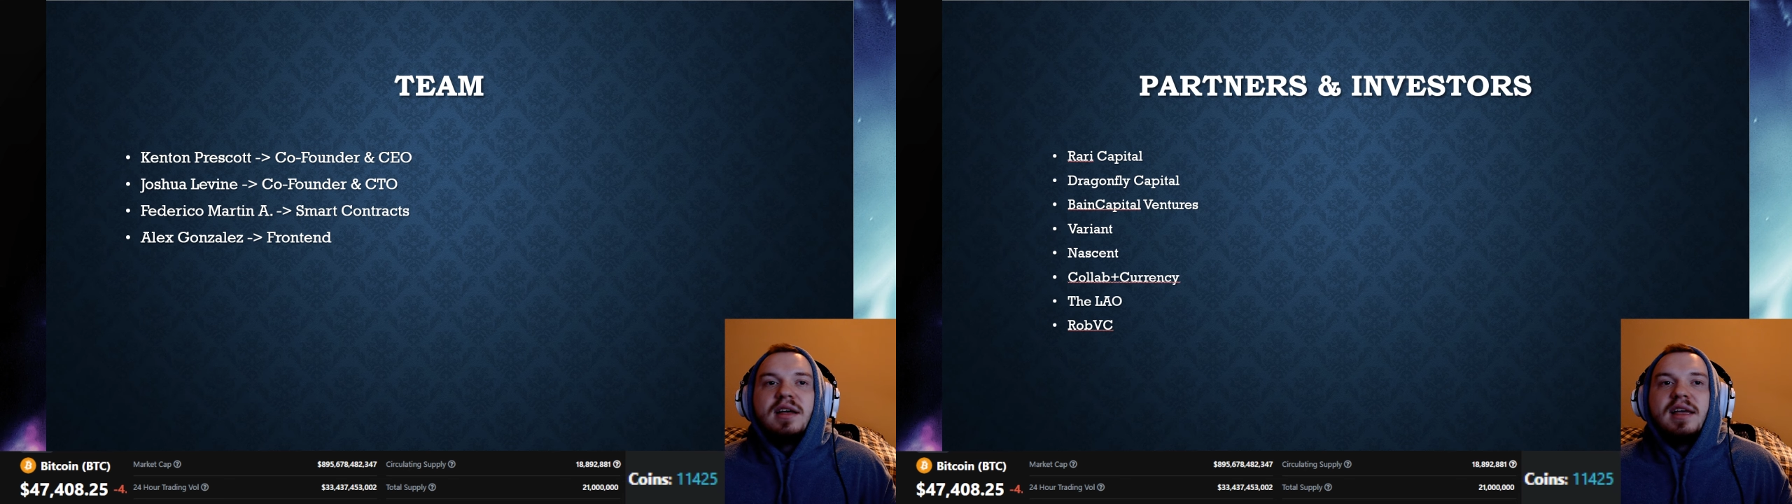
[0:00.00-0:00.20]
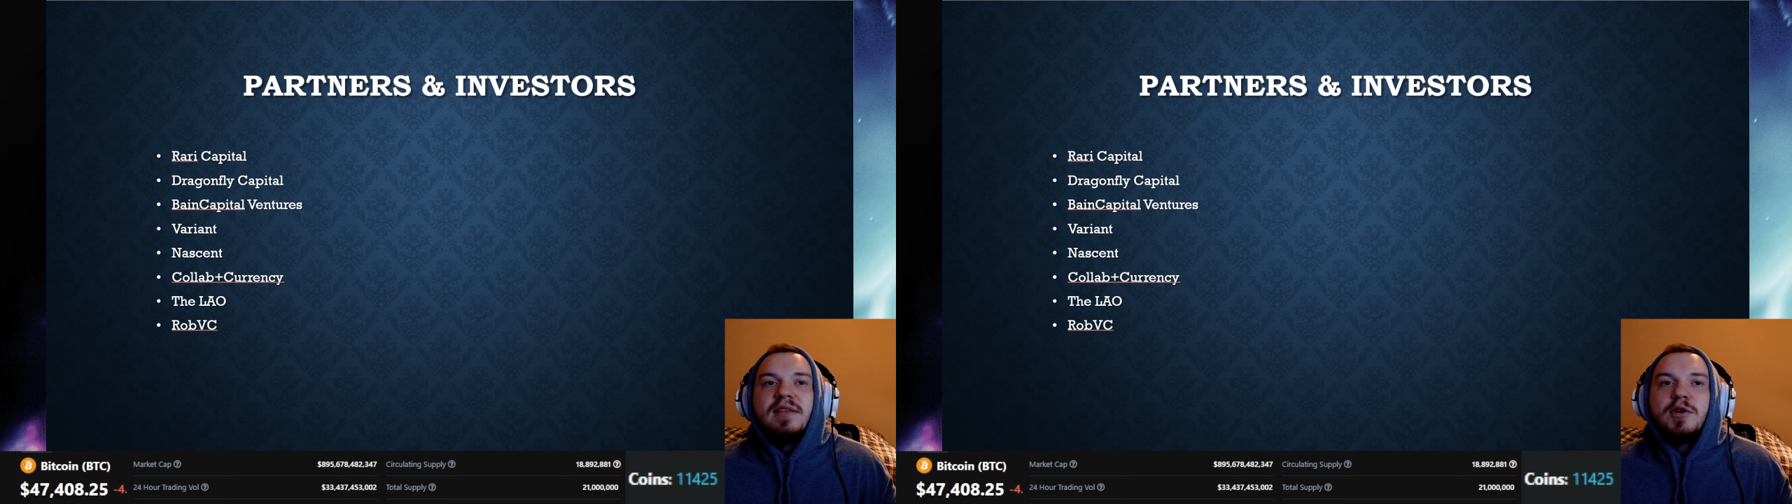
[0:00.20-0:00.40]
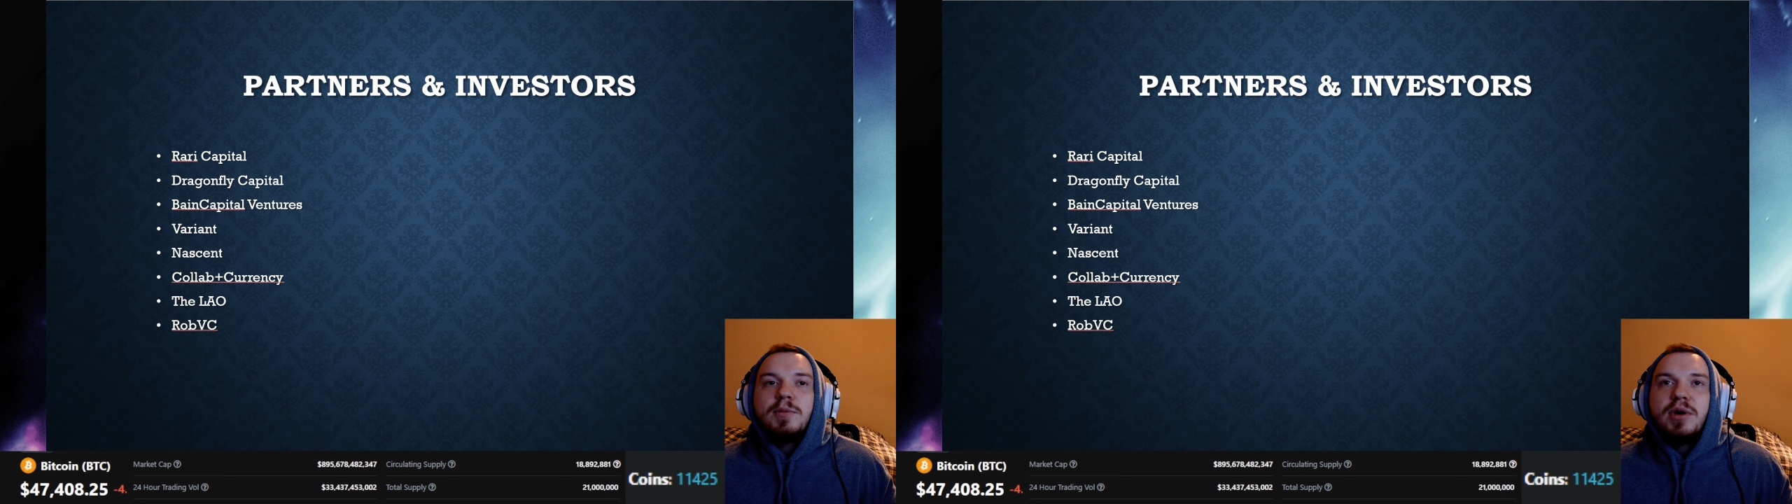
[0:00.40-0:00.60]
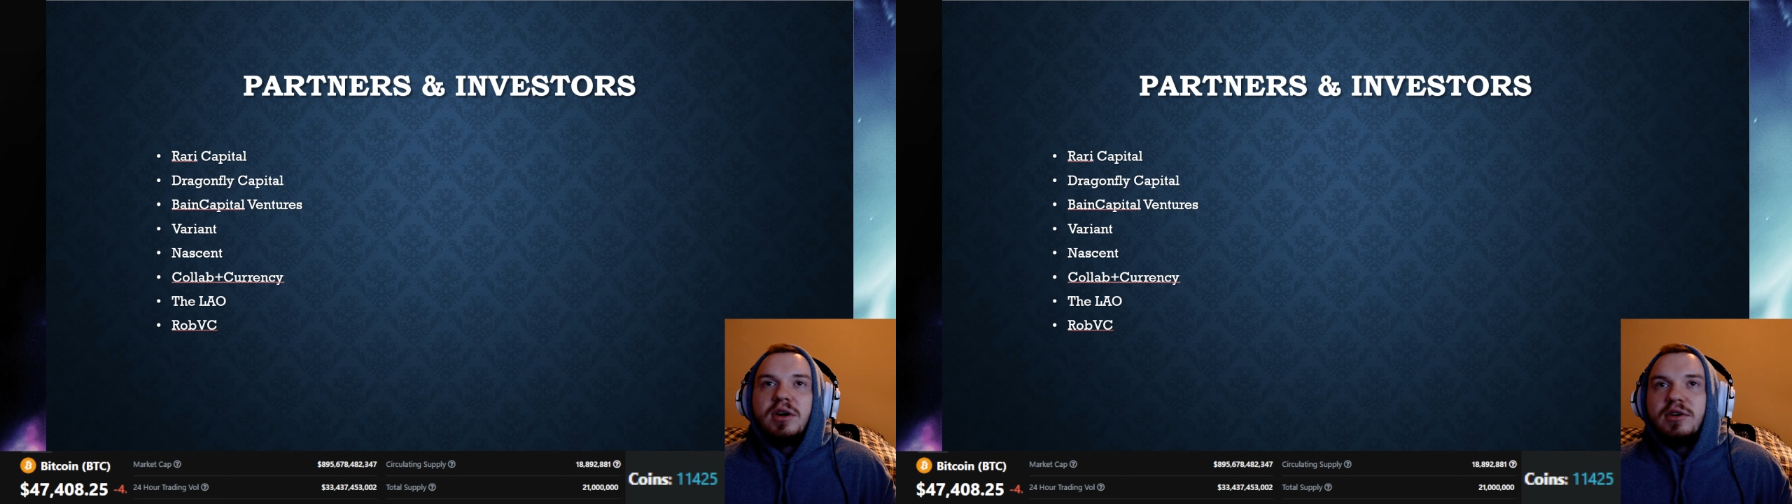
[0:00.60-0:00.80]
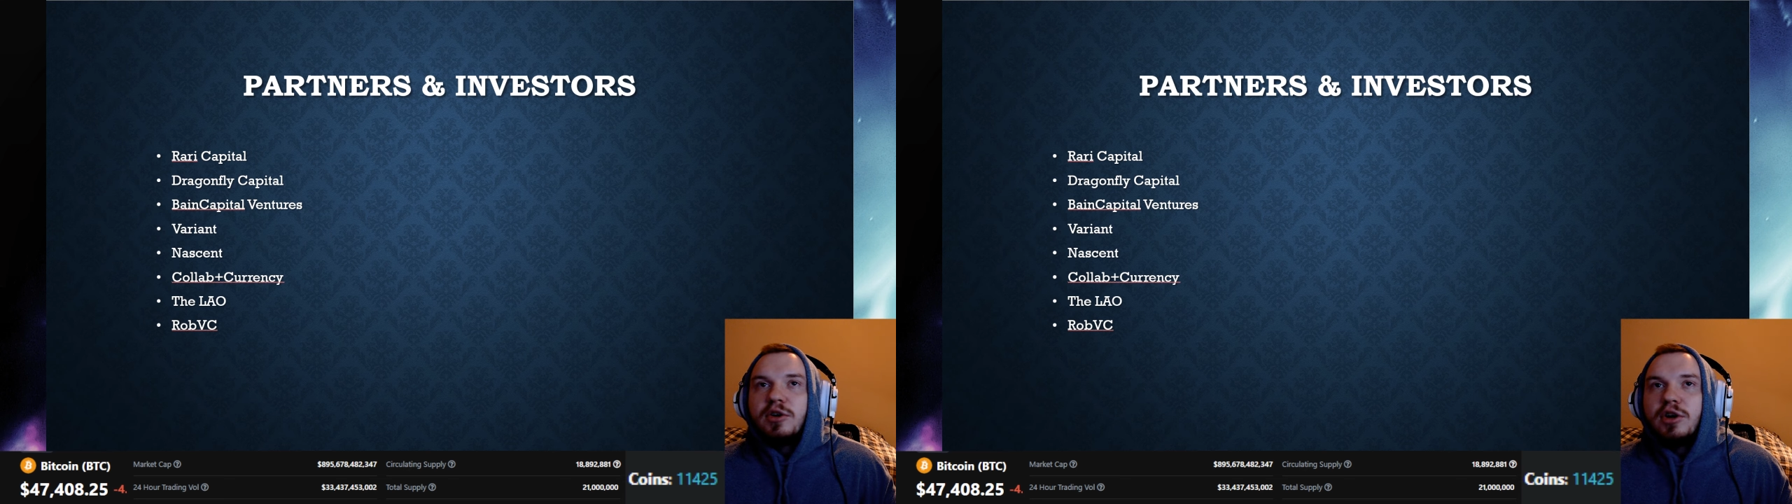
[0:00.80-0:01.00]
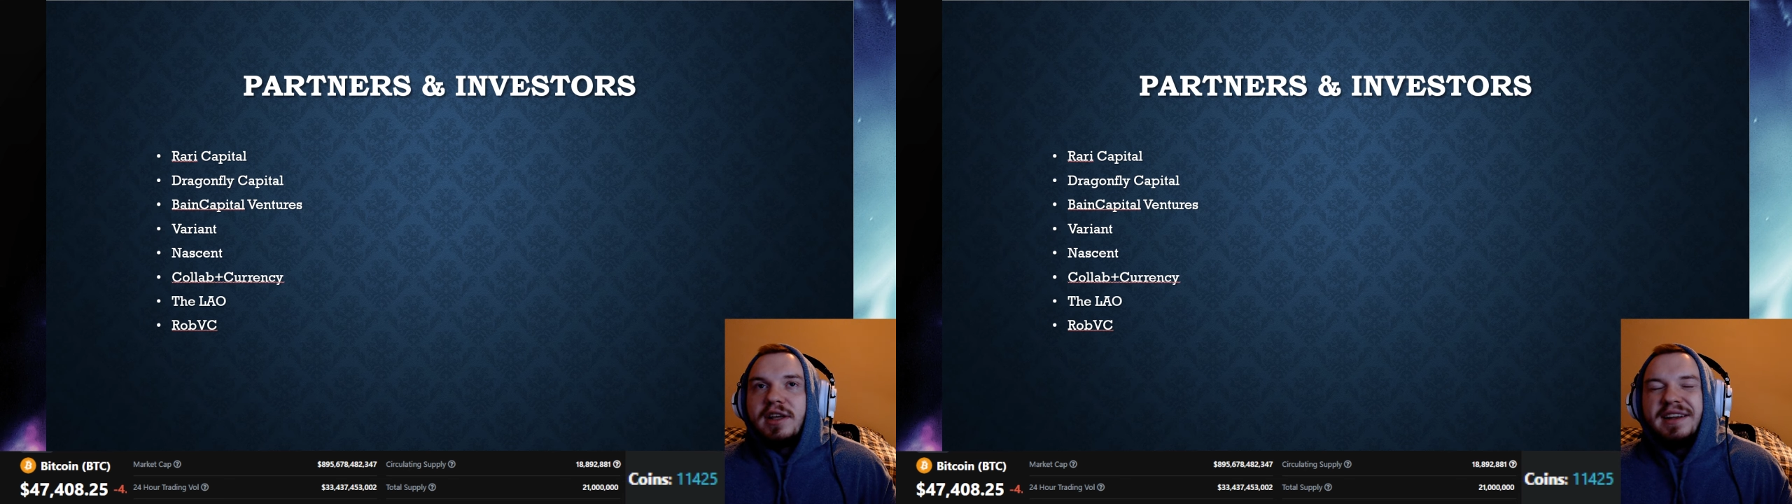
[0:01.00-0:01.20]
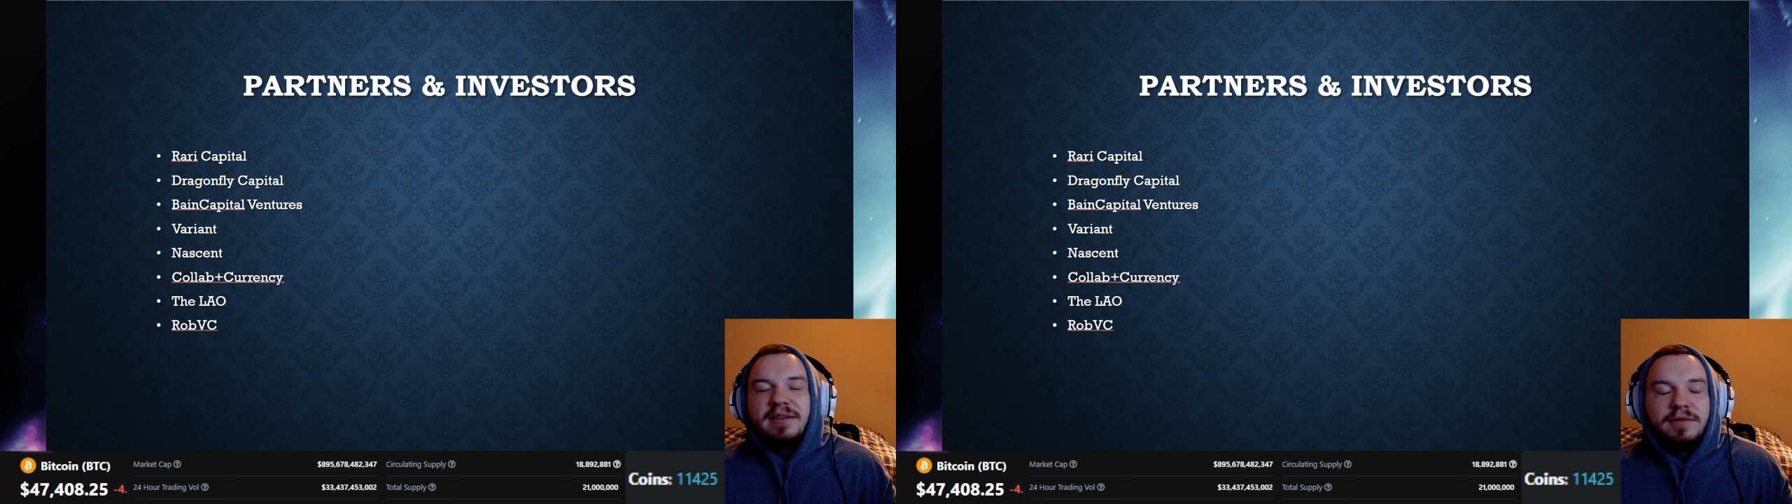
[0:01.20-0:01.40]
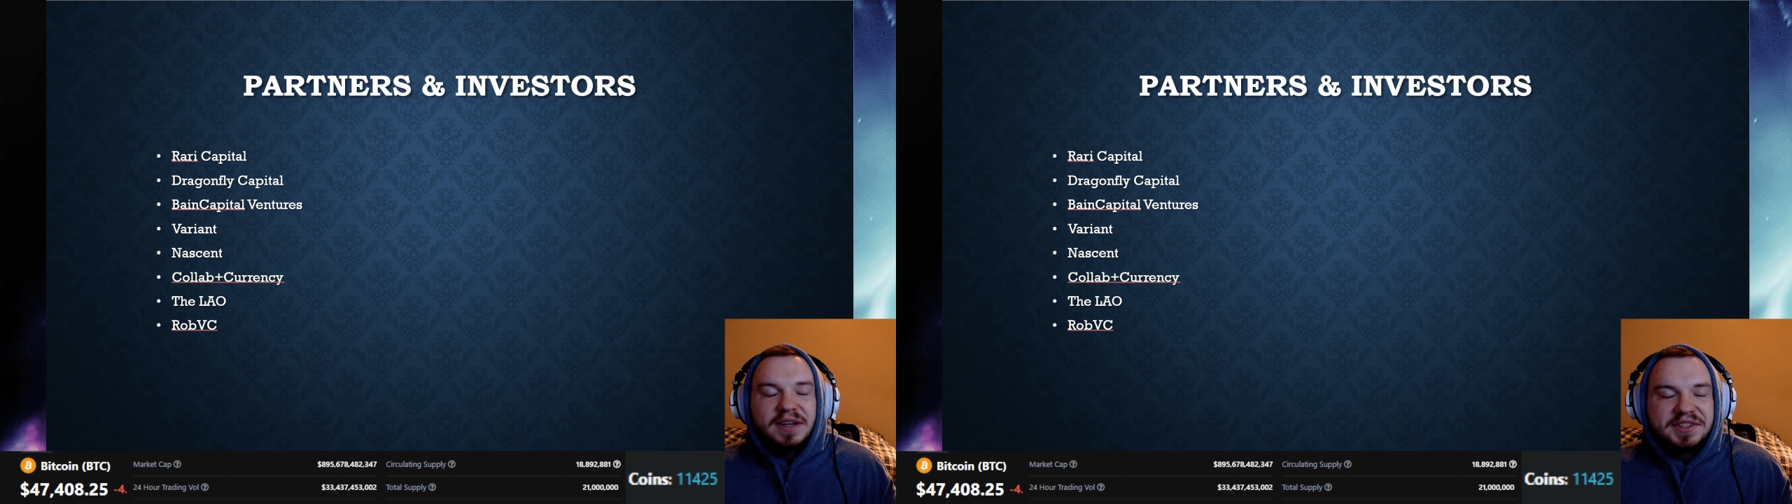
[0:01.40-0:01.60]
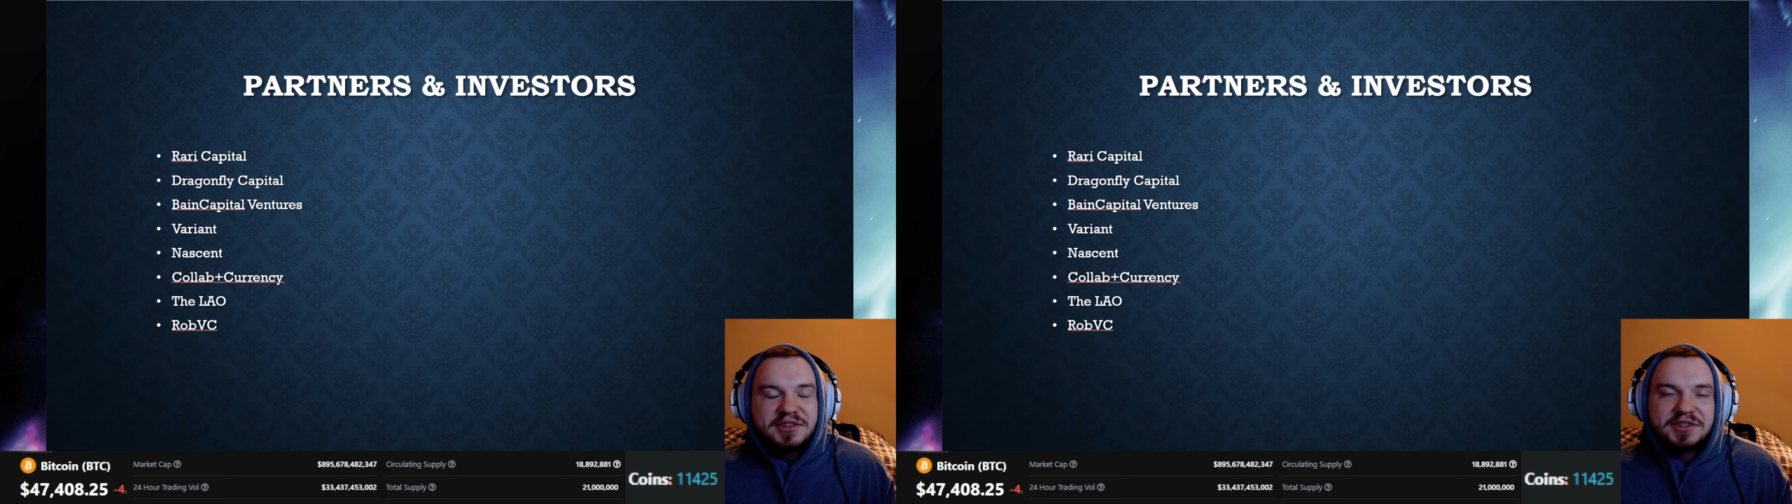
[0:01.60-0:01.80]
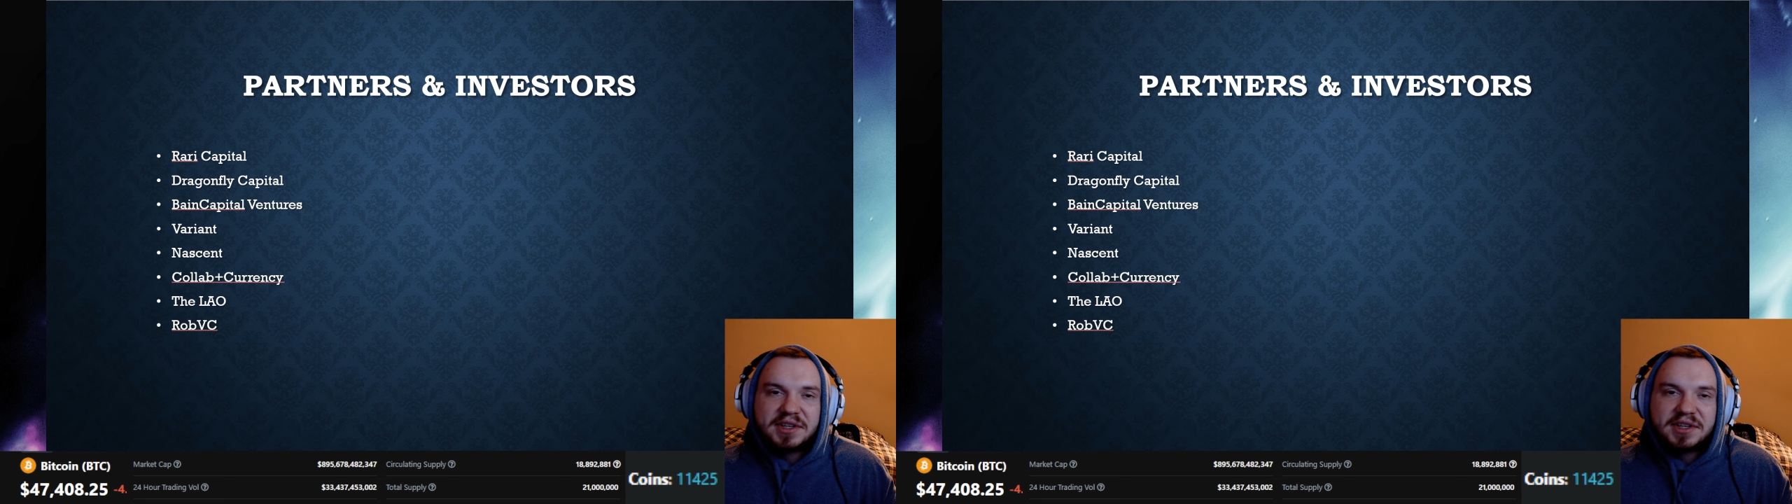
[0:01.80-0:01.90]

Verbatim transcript: And their partner and investors,